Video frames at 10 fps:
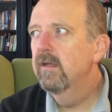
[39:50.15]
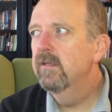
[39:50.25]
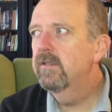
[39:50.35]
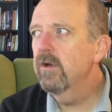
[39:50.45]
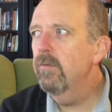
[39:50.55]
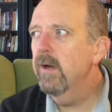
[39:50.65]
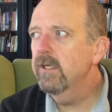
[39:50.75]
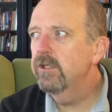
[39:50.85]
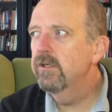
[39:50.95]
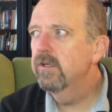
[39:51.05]
So
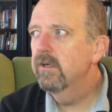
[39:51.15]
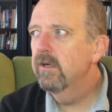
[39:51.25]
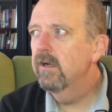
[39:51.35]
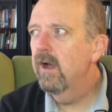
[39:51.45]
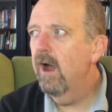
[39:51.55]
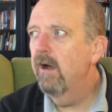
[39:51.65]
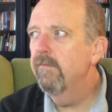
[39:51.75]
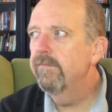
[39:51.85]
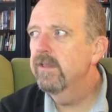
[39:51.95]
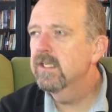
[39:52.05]
much
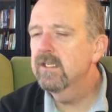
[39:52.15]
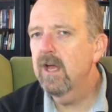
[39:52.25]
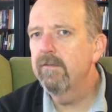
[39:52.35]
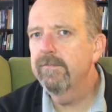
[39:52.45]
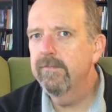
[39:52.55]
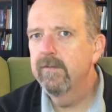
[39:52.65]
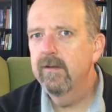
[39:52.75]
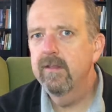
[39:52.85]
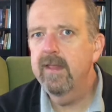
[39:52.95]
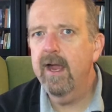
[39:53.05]
of the stuff
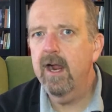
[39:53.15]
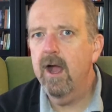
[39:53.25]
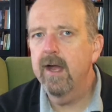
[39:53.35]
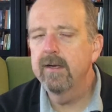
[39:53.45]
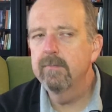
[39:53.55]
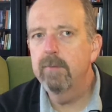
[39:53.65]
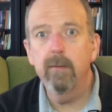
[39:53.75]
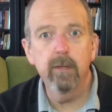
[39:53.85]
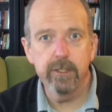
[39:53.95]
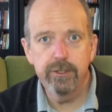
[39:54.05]
that got
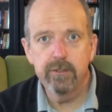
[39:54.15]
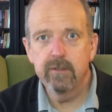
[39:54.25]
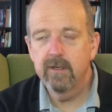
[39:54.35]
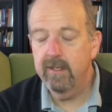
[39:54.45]
published,